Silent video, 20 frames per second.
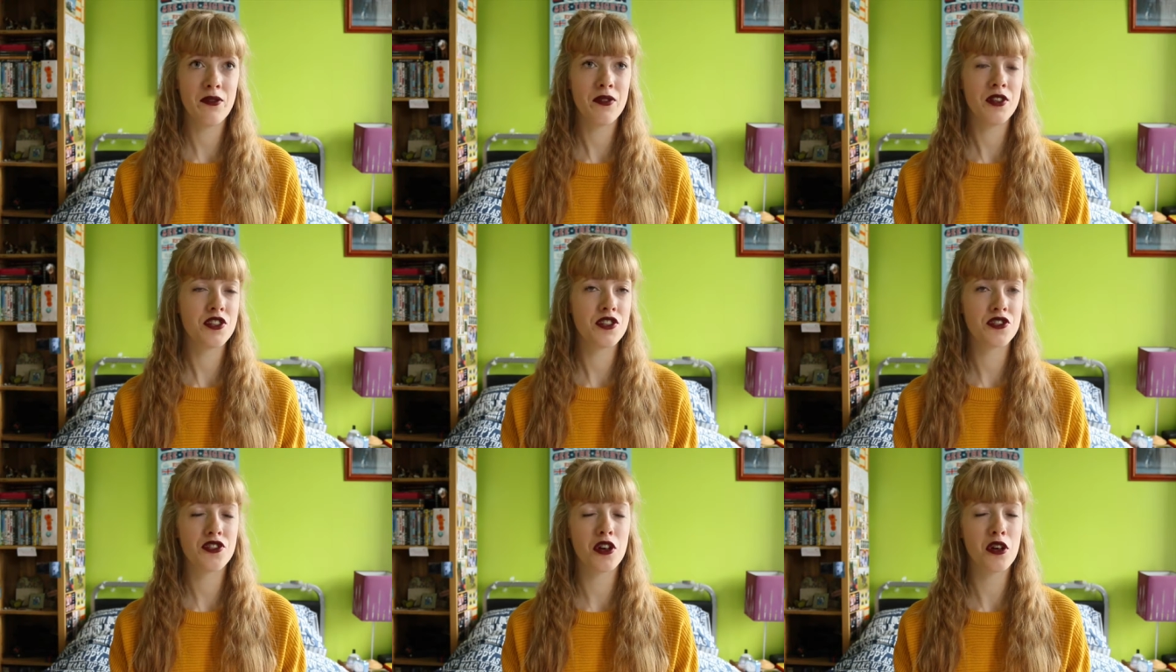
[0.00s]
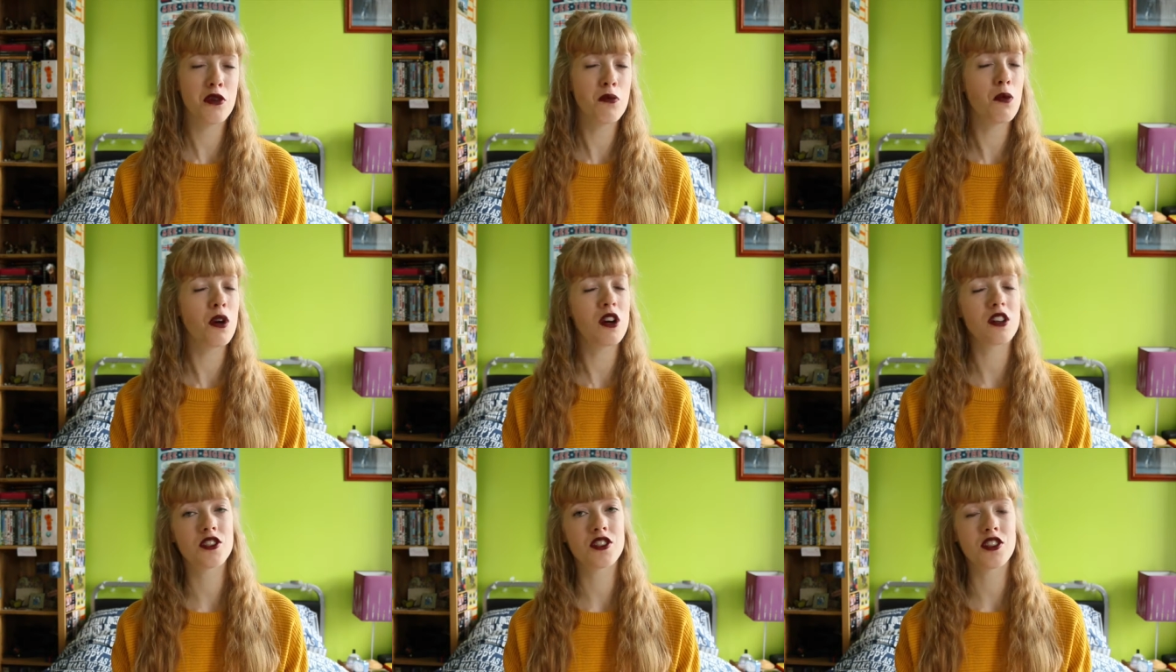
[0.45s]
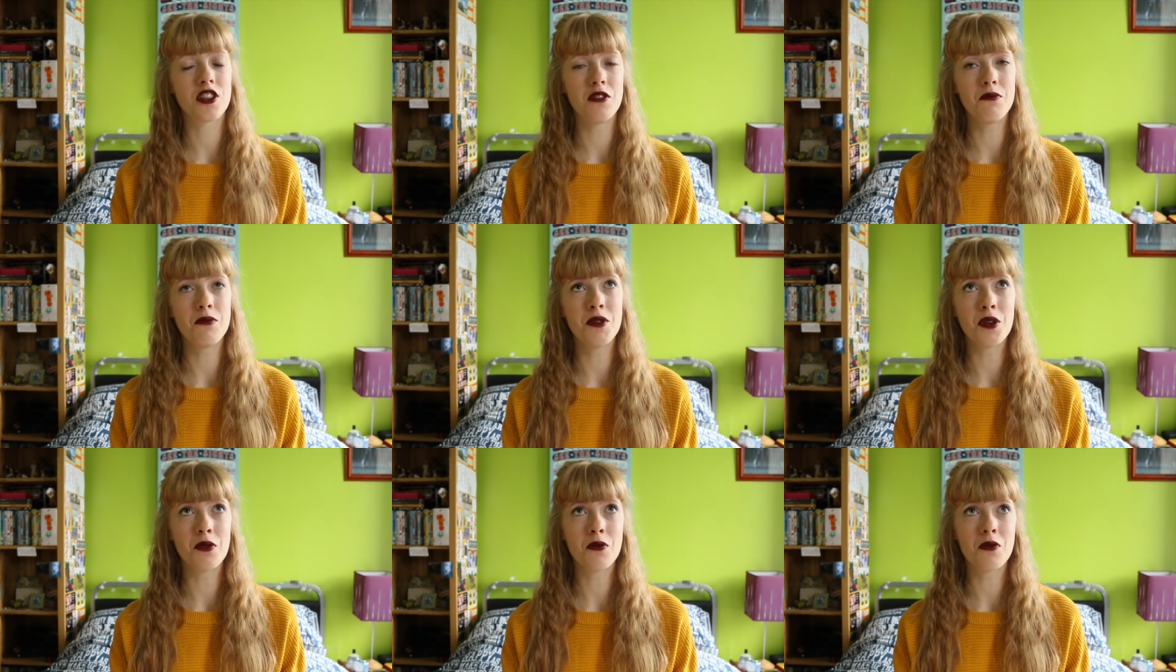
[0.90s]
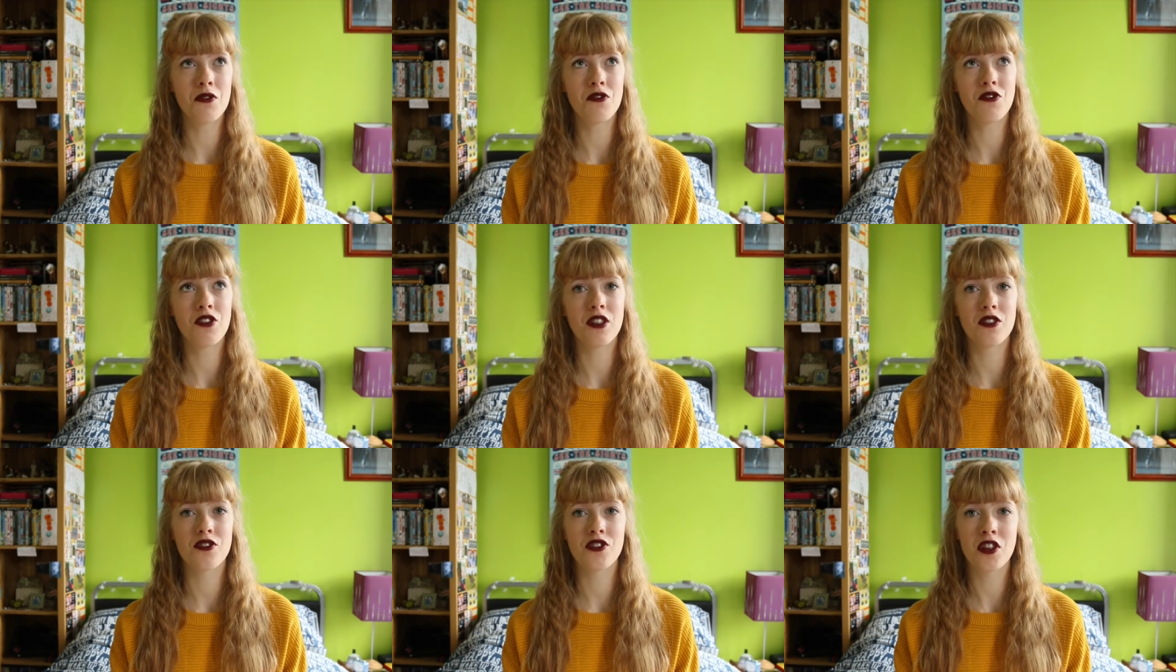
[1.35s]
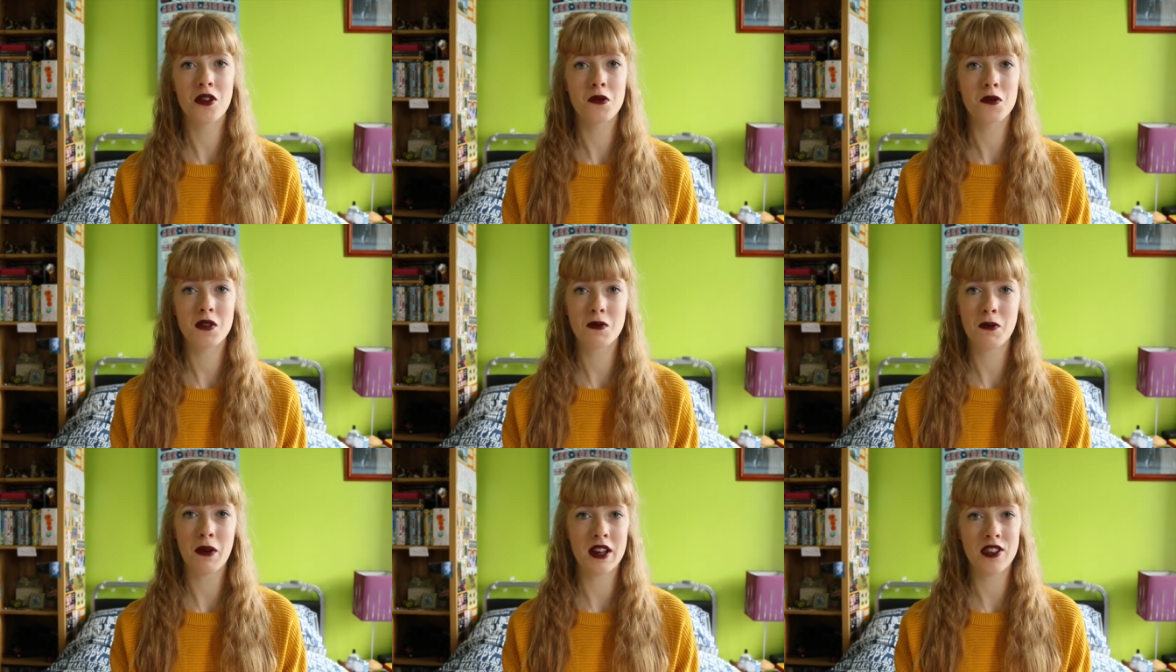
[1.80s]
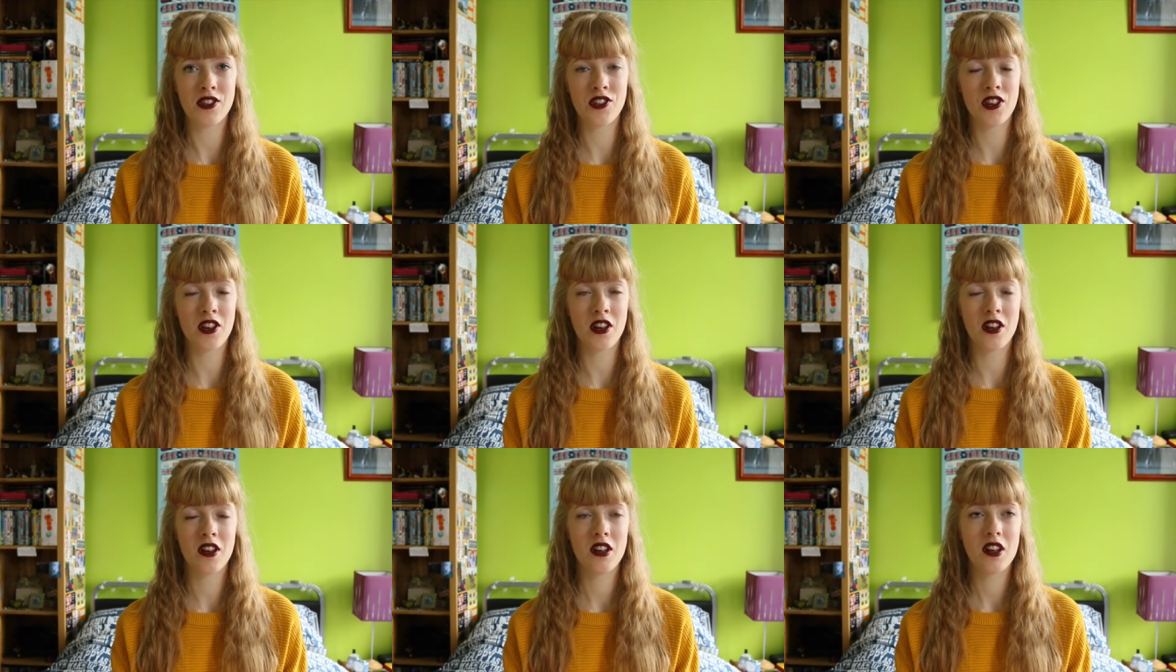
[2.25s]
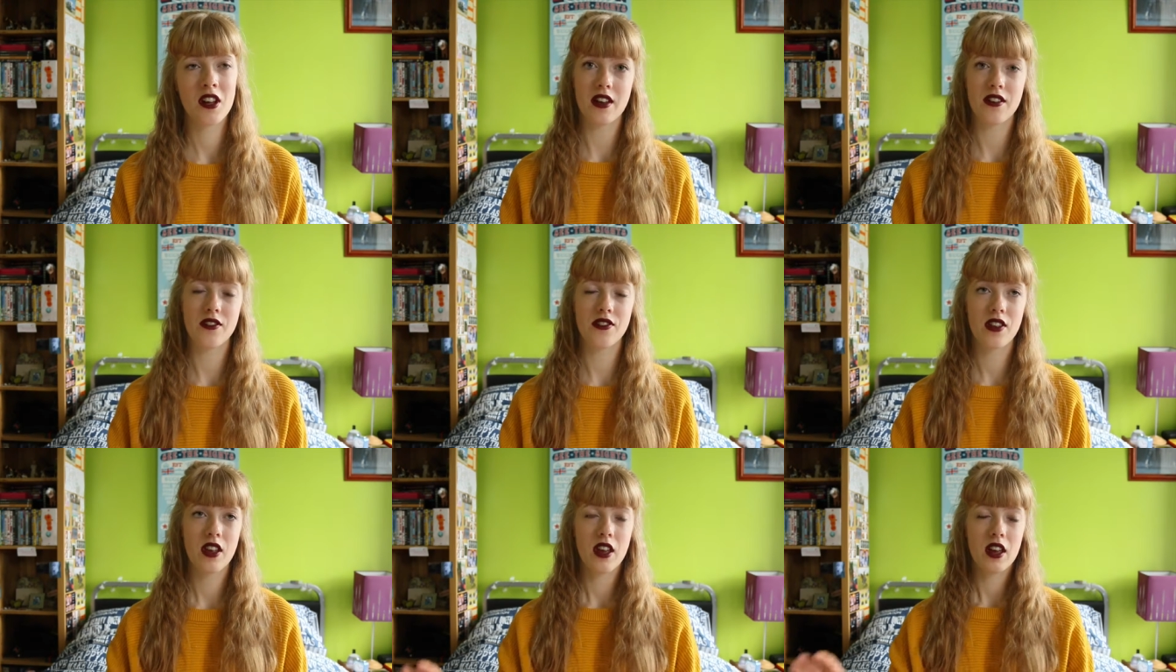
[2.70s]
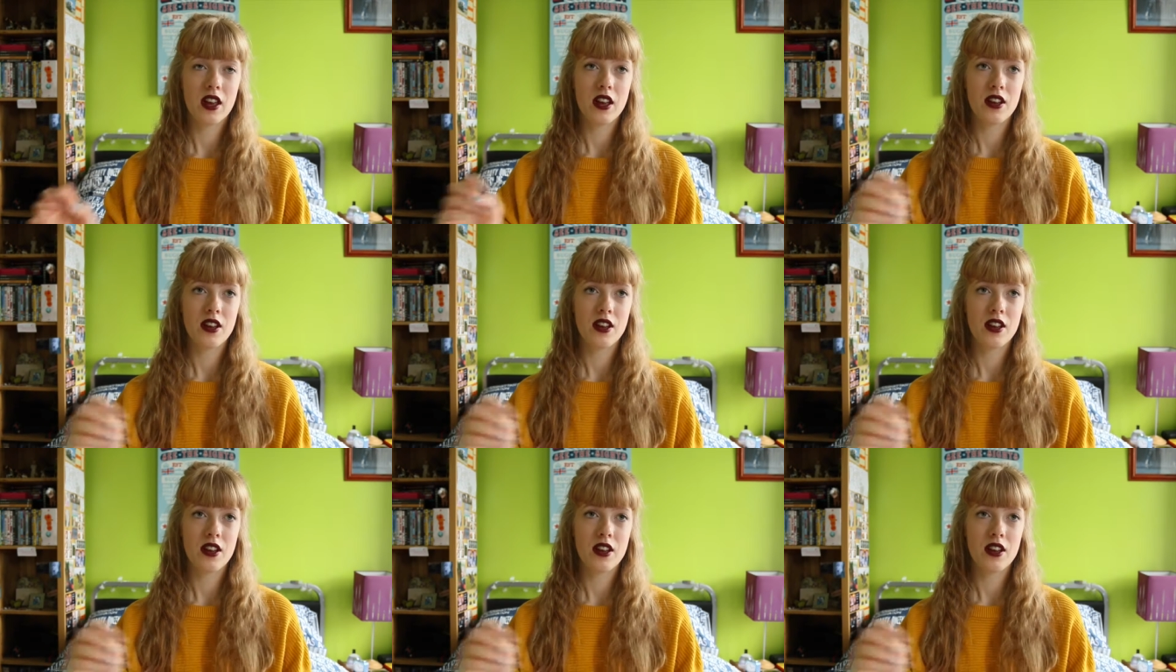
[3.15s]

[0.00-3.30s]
if you just go and watch them, you will feel so much better. Yes.